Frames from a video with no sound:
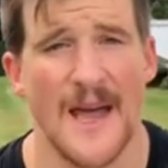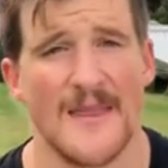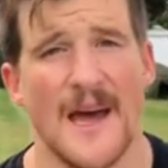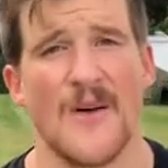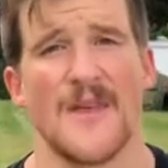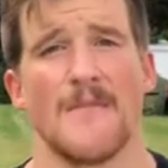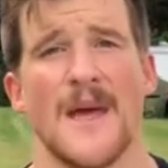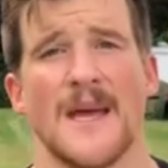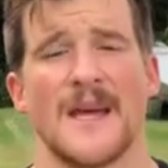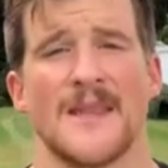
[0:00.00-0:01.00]
and now they
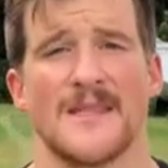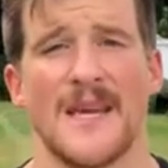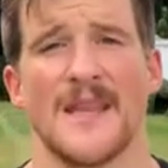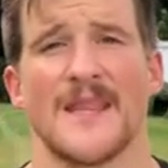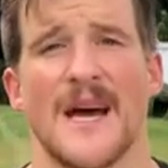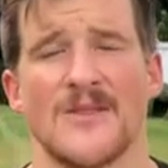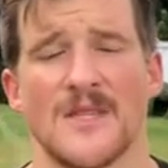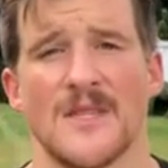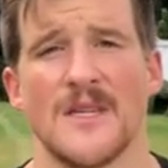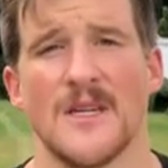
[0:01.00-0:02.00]
make the
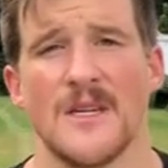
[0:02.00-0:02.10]
10,000